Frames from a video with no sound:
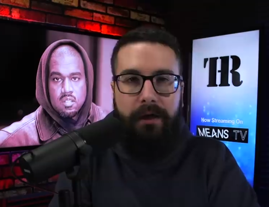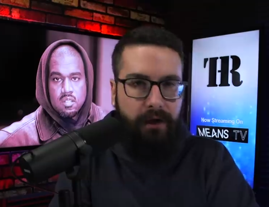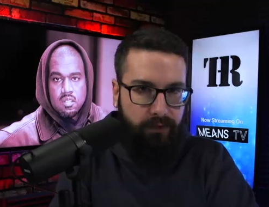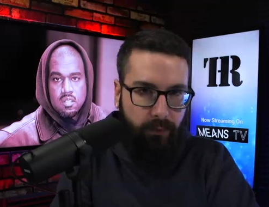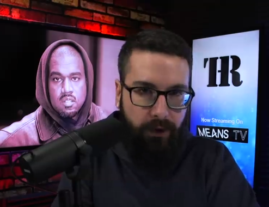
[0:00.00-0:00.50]
Speaker 1: In
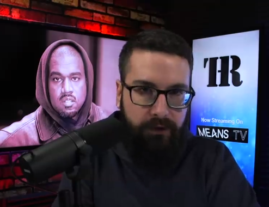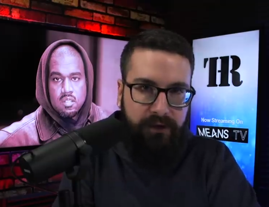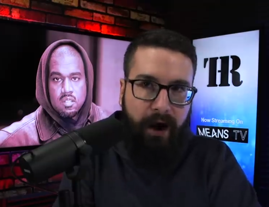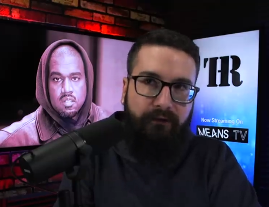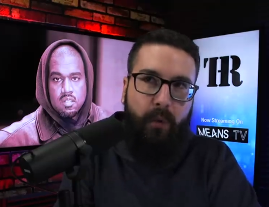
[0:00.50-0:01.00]
other words,
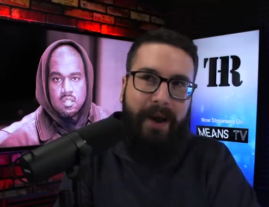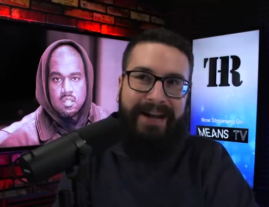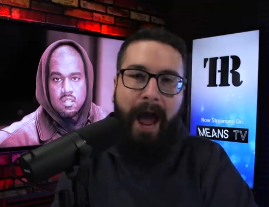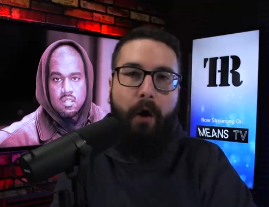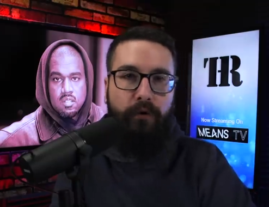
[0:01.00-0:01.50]
everyone everyone
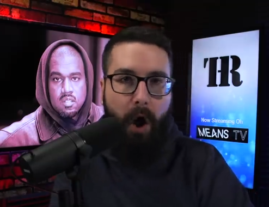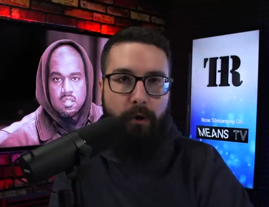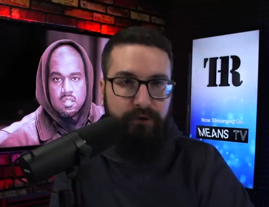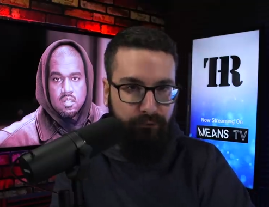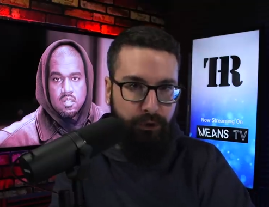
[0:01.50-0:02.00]
now
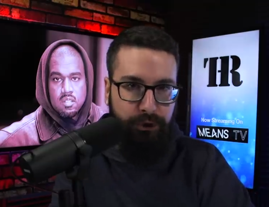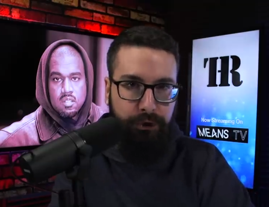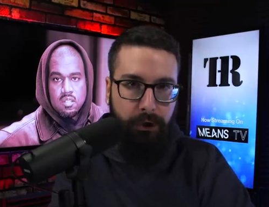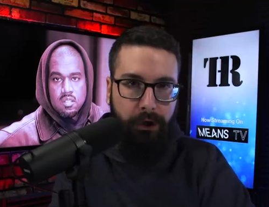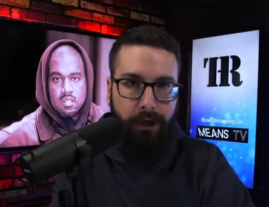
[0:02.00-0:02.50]
knows for
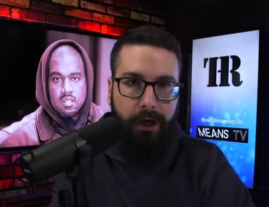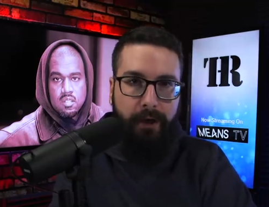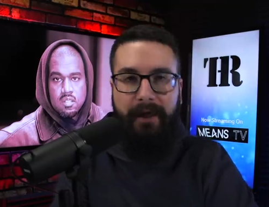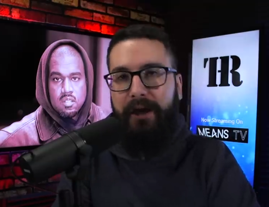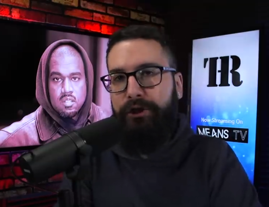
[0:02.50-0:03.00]
sure
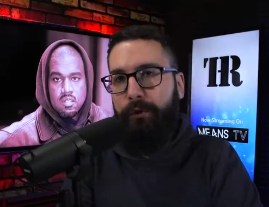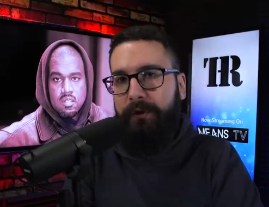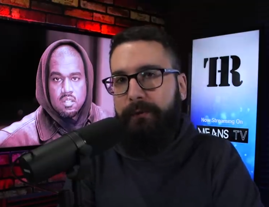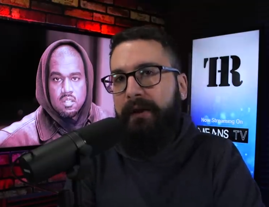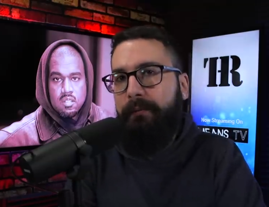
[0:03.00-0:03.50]
that
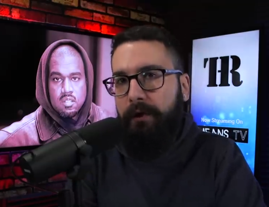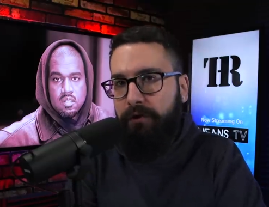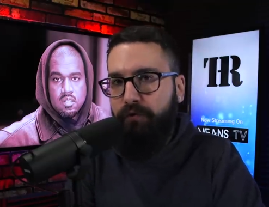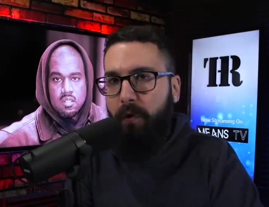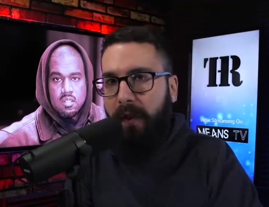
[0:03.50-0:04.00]
Jewish people
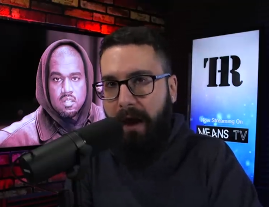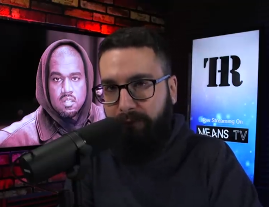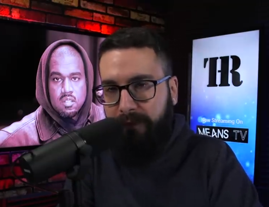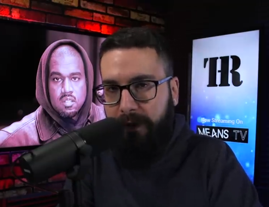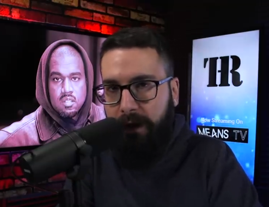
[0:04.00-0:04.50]
control
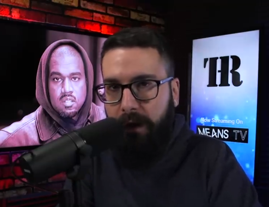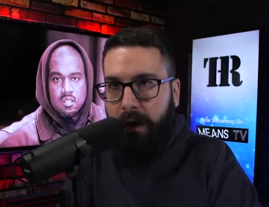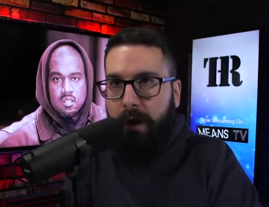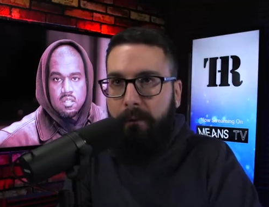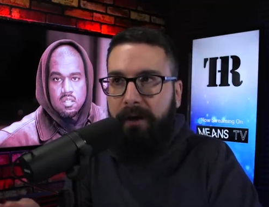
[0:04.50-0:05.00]
everything
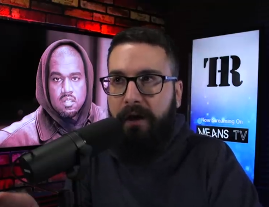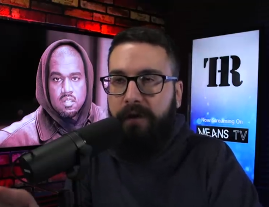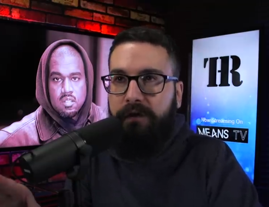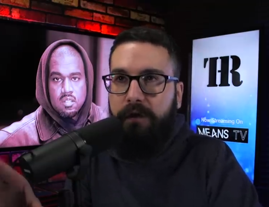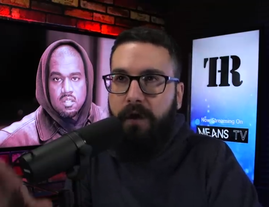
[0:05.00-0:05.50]

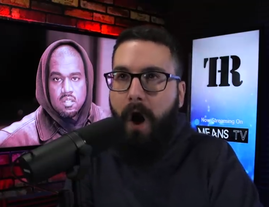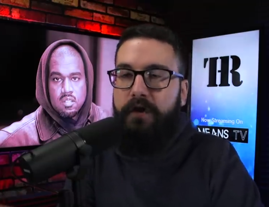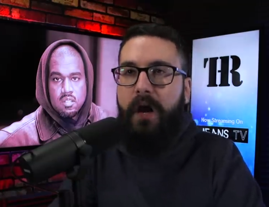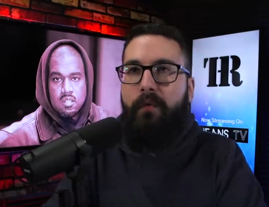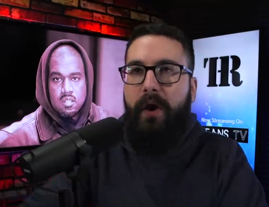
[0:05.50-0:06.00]
because
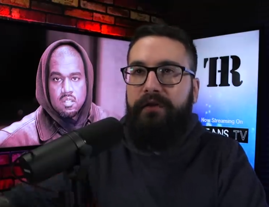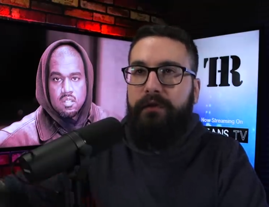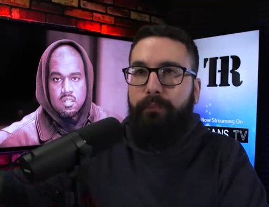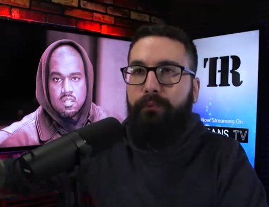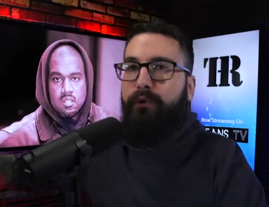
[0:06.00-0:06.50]
Kanye
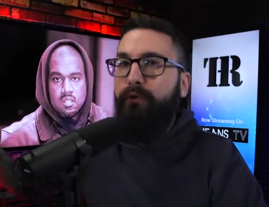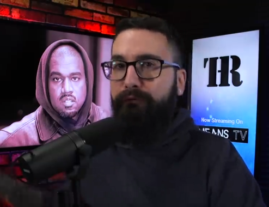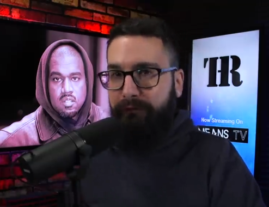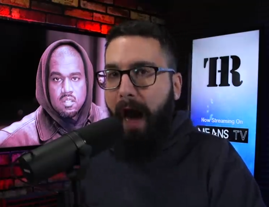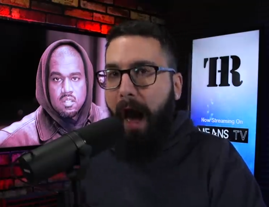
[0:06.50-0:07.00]
West
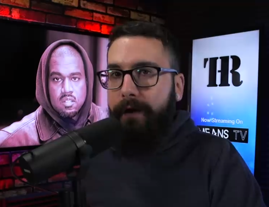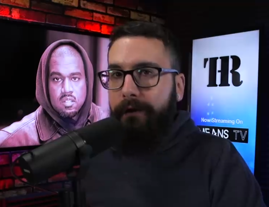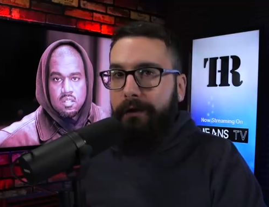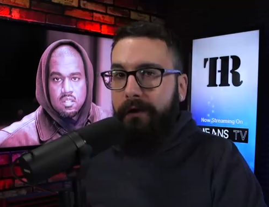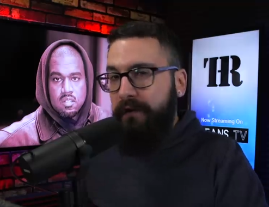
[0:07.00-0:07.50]
proved that.
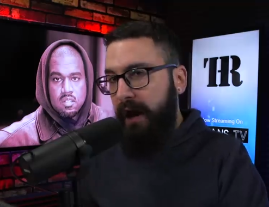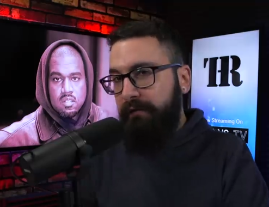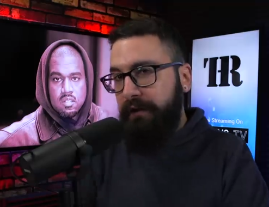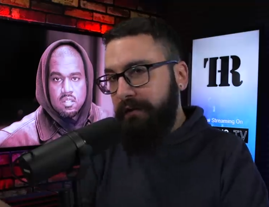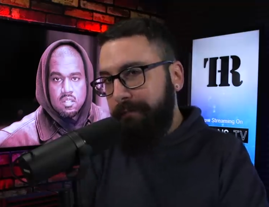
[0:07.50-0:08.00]
The
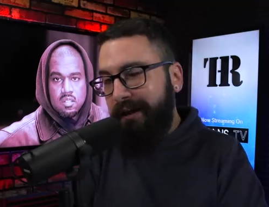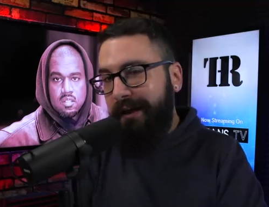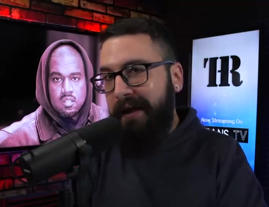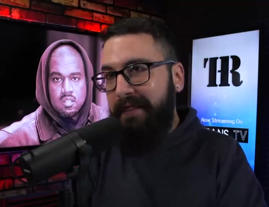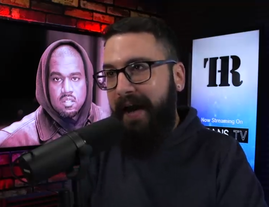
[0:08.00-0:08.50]
evidence
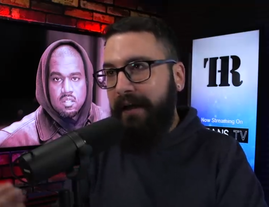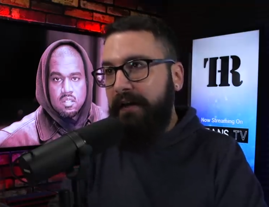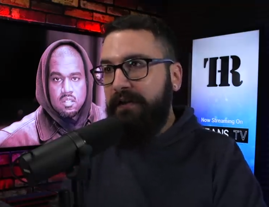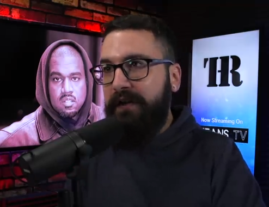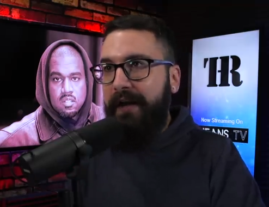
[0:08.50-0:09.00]
being that
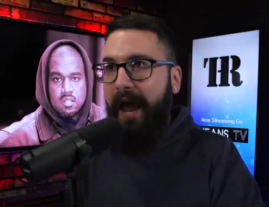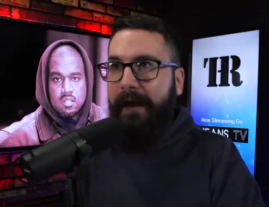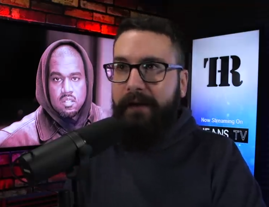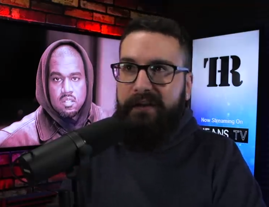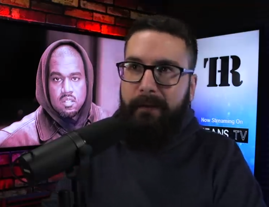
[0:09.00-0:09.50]
he said
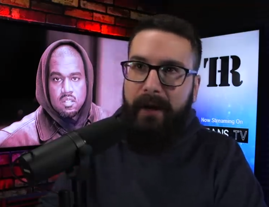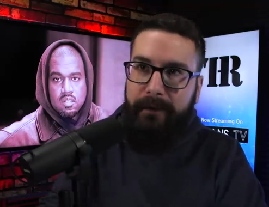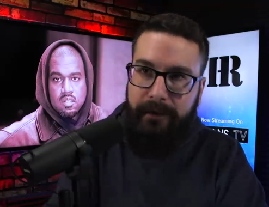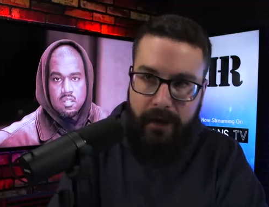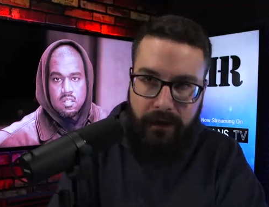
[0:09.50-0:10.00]
anti
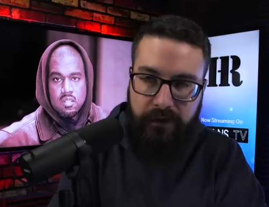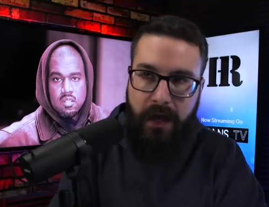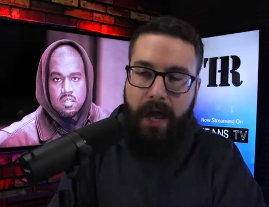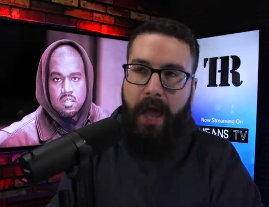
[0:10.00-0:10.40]
Semitic things